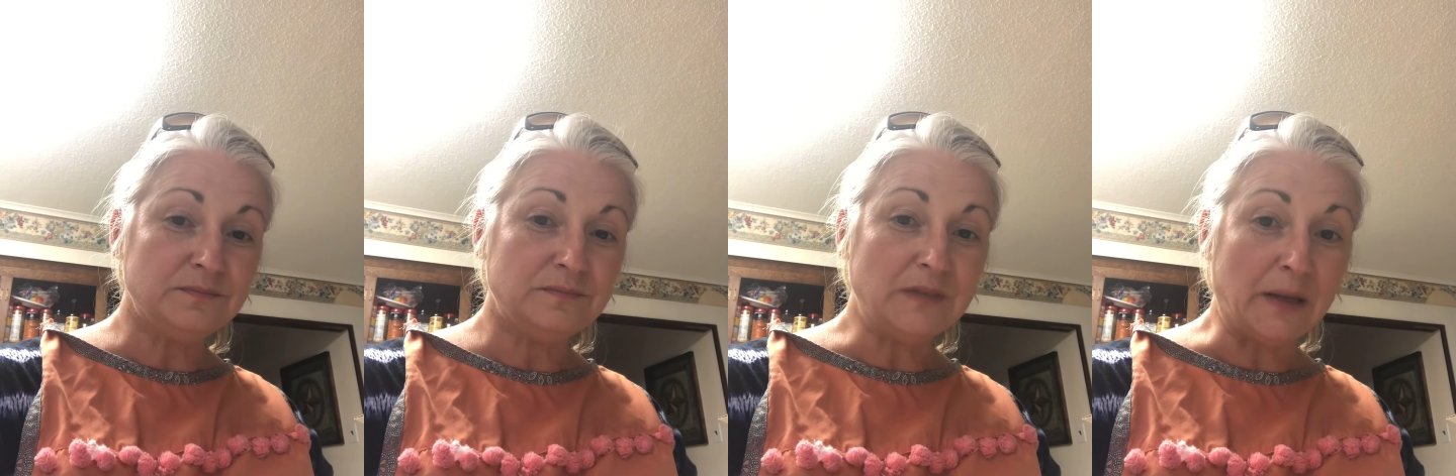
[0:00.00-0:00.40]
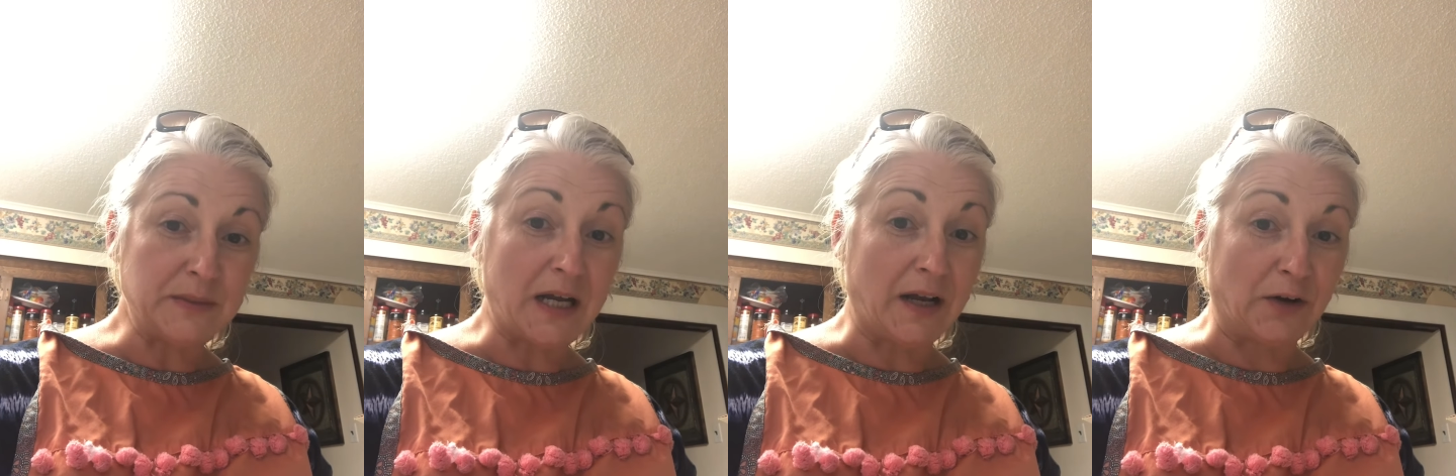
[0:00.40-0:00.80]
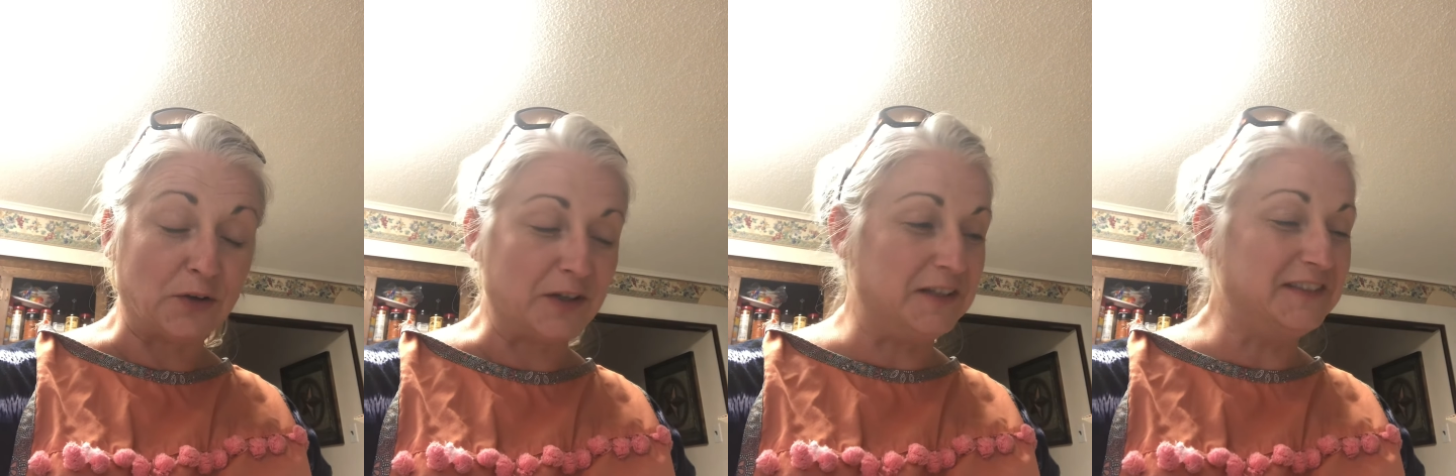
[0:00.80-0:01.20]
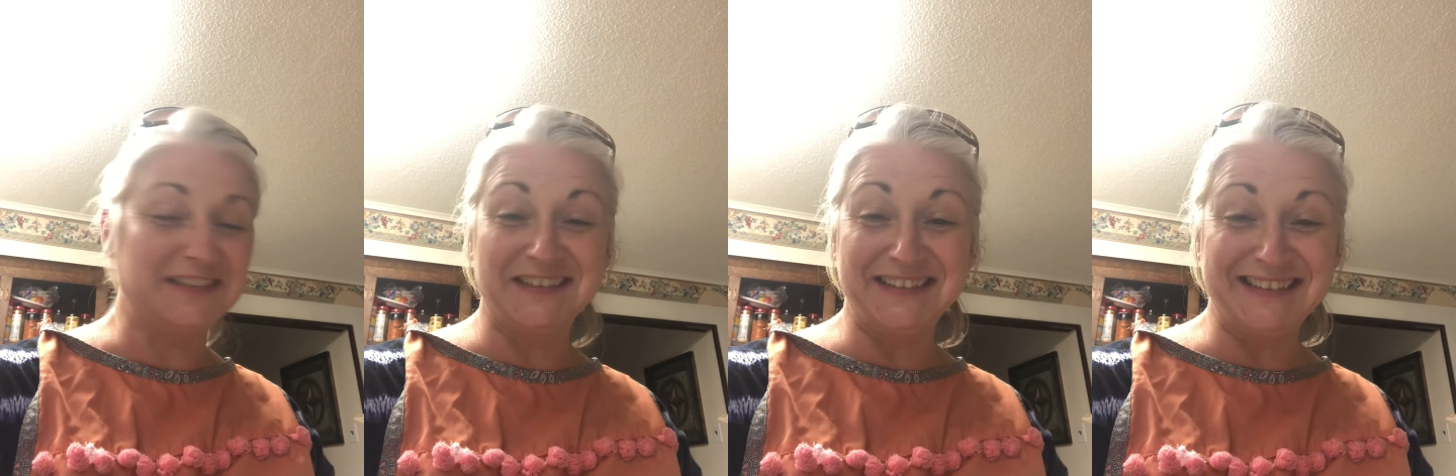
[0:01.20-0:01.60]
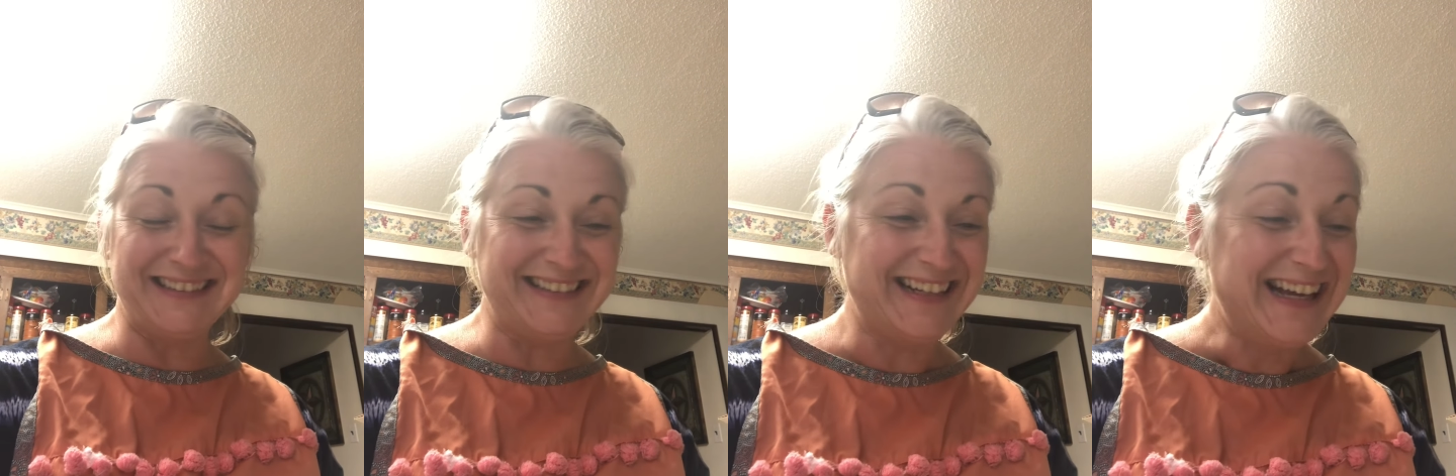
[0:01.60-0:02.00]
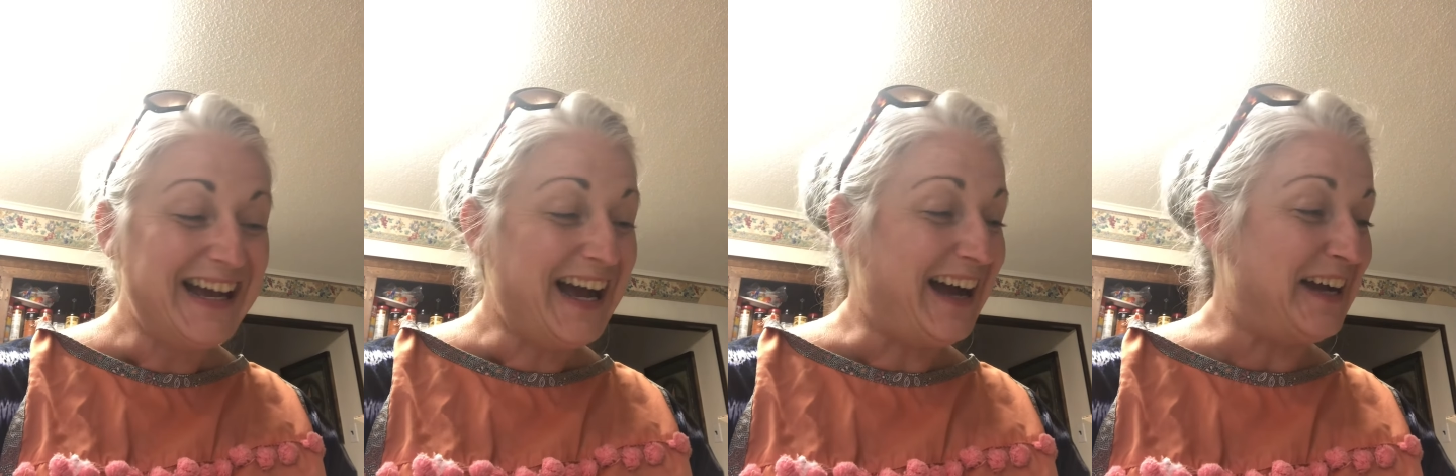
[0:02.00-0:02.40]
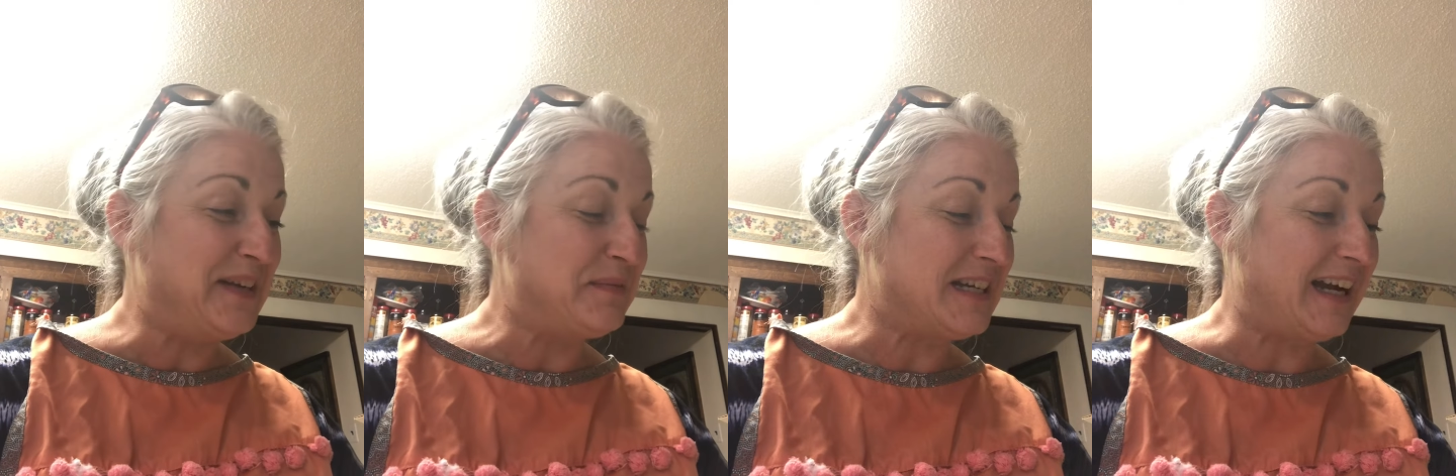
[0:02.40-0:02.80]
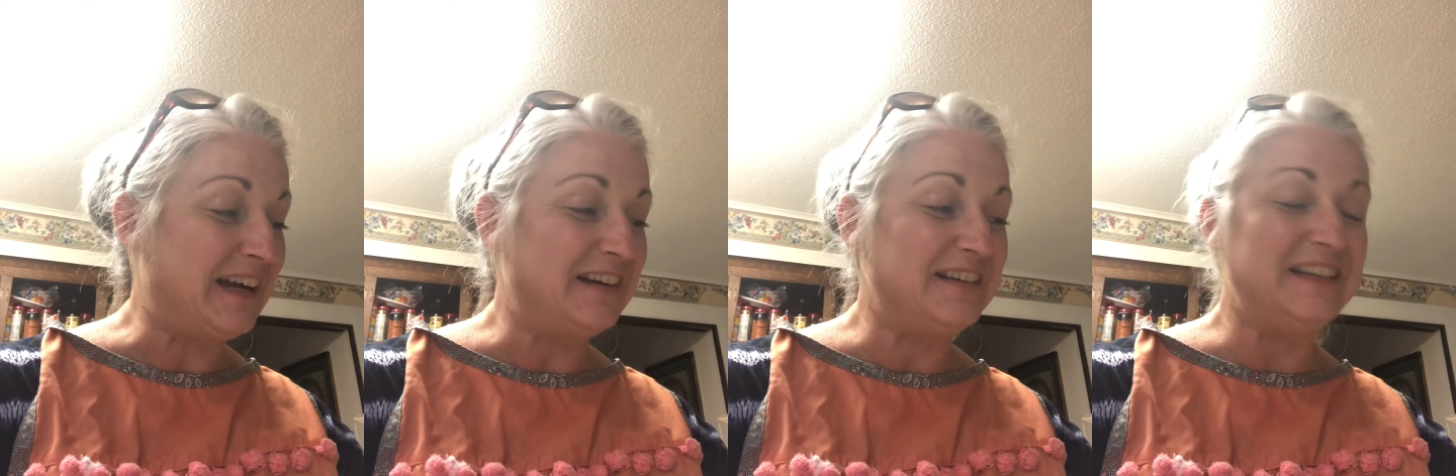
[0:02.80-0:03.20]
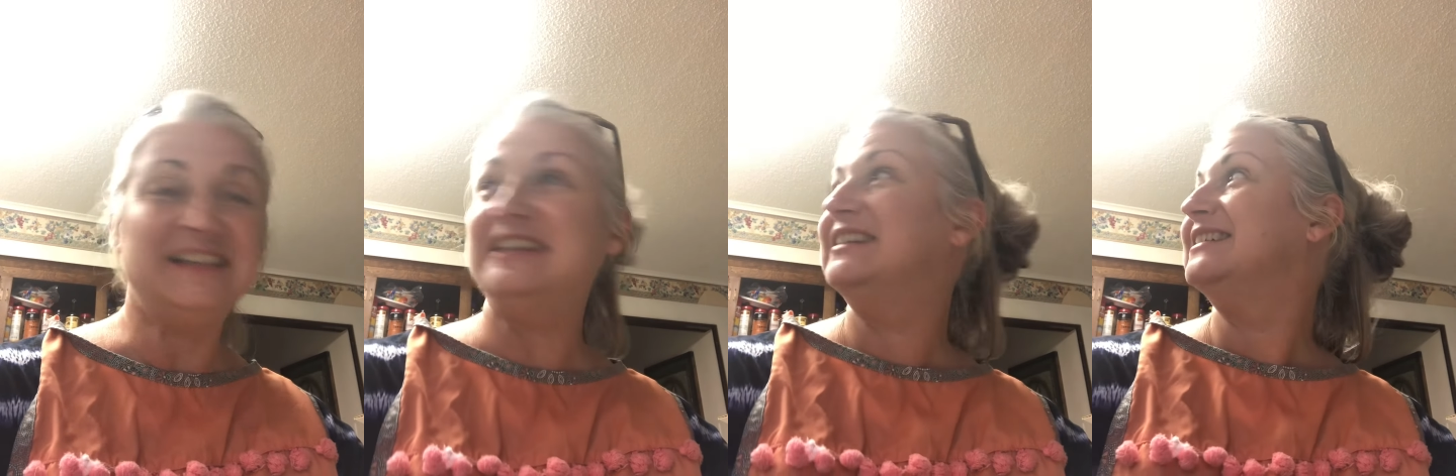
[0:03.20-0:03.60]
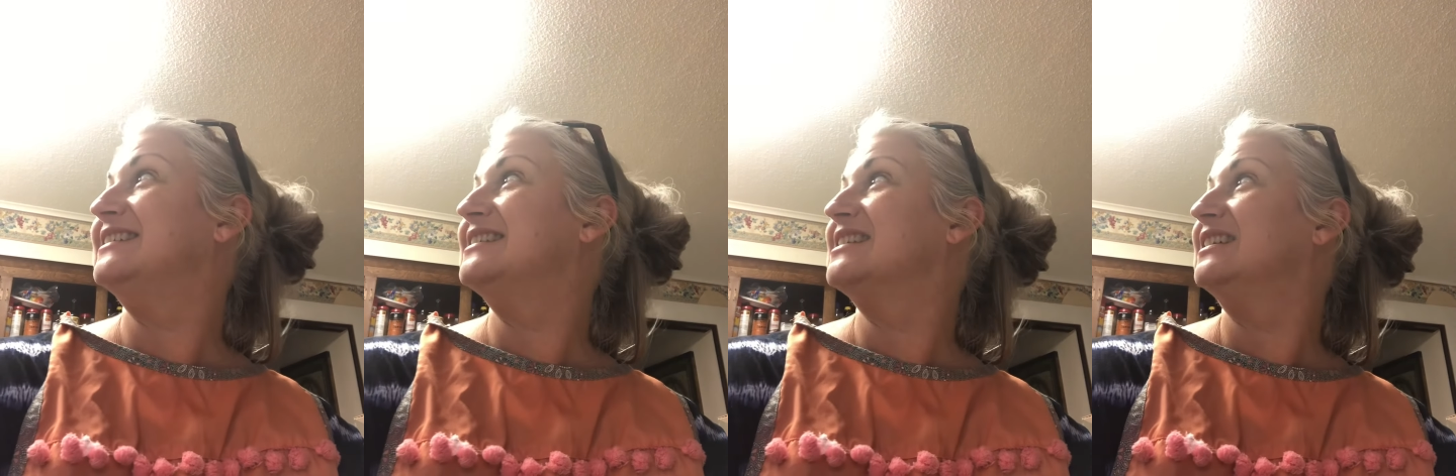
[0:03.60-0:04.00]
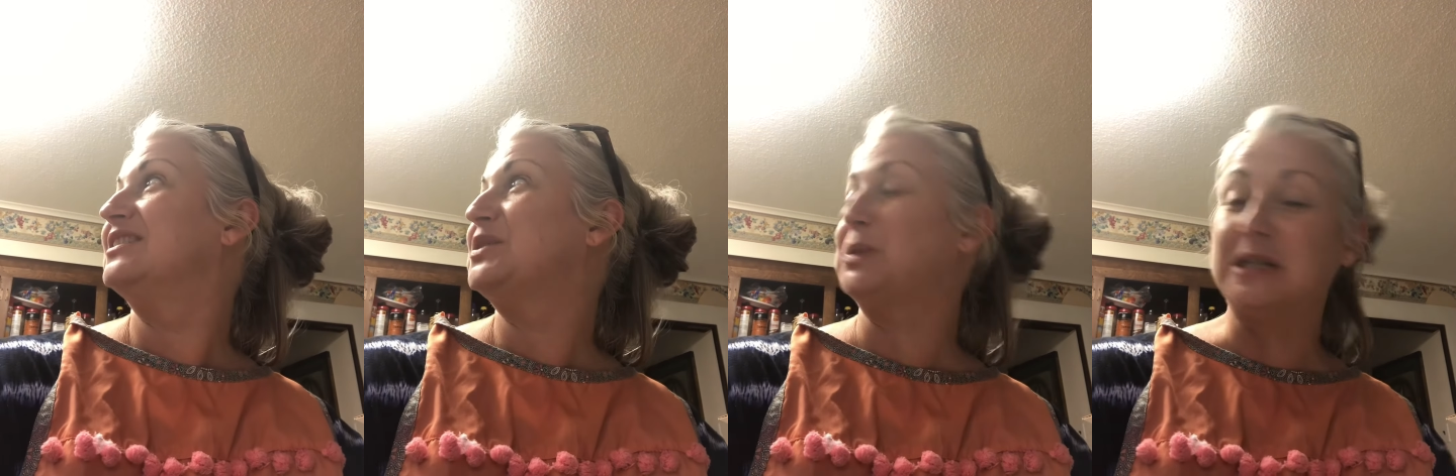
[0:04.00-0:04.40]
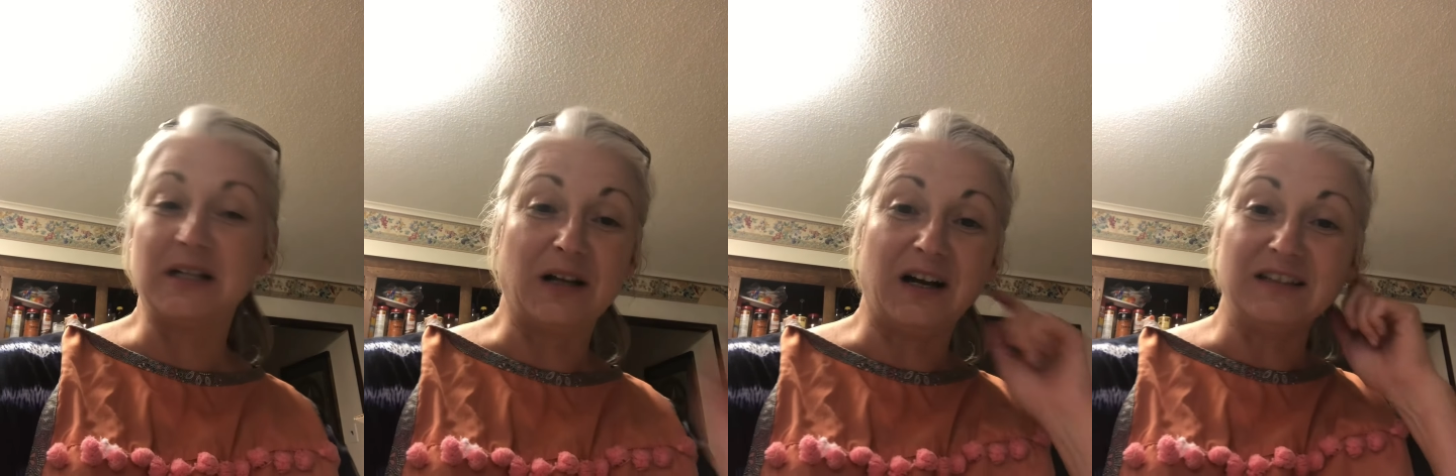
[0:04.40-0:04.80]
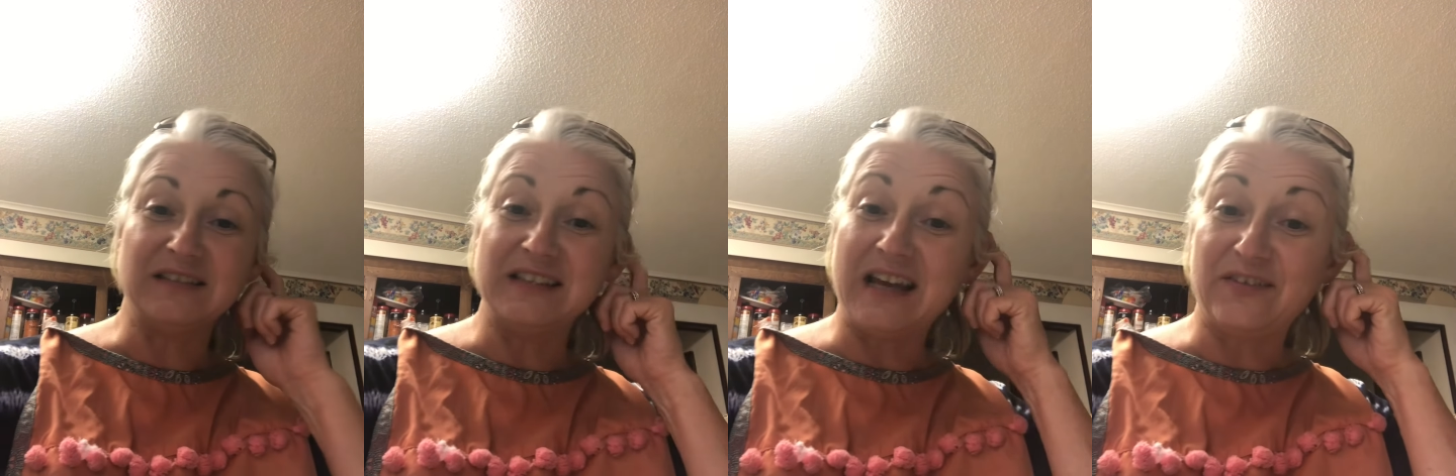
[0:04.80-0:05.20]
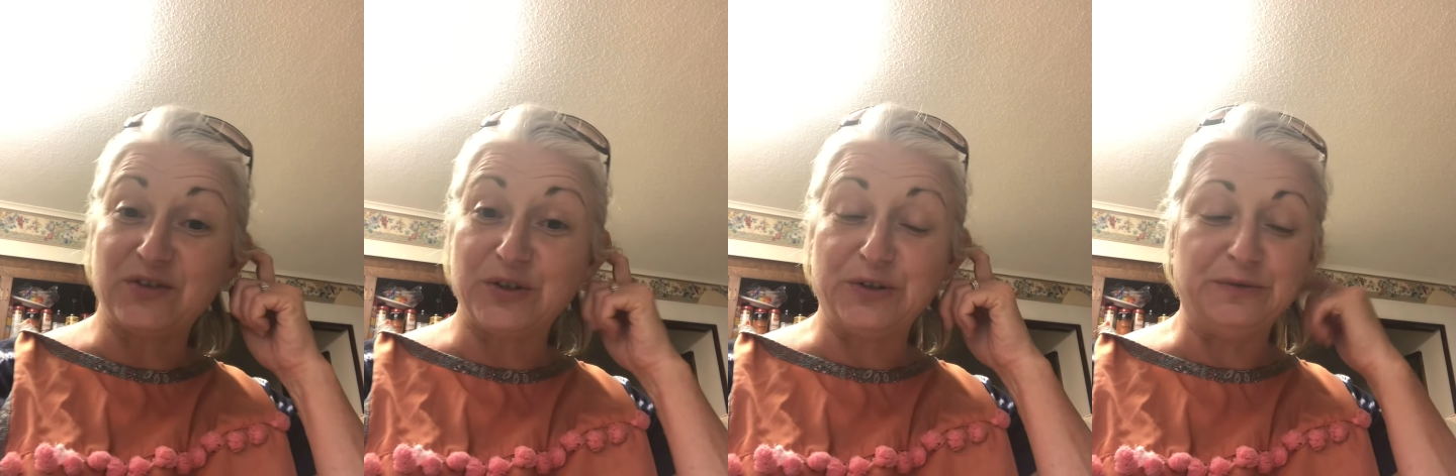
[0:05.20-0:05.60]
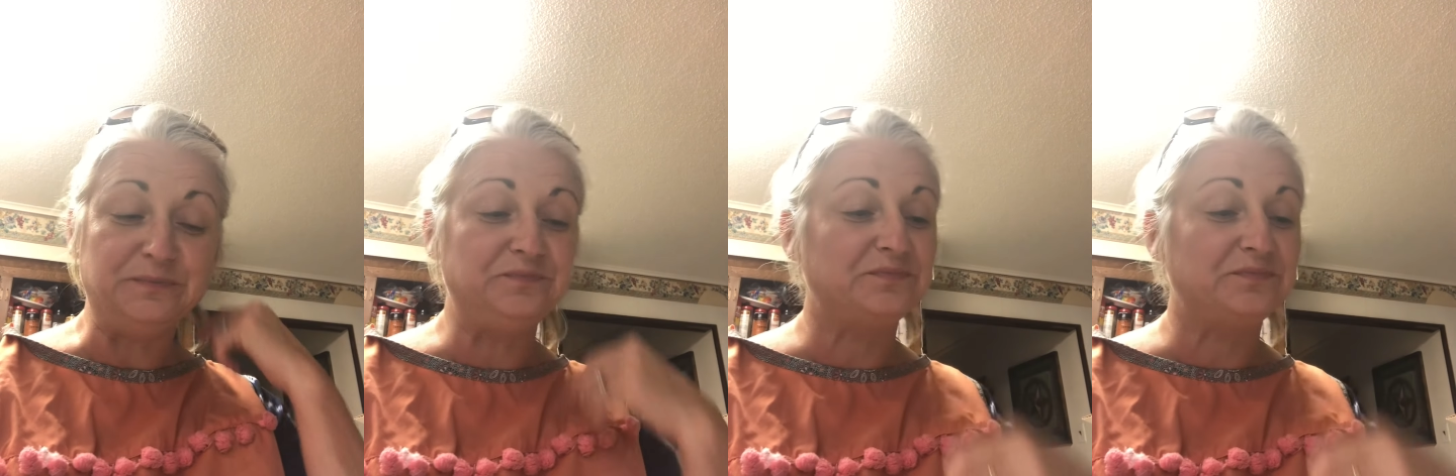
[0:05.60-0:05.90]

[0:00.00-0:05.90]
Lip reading: I'm tired. I am tired. It is 3 o'clock in the afternoon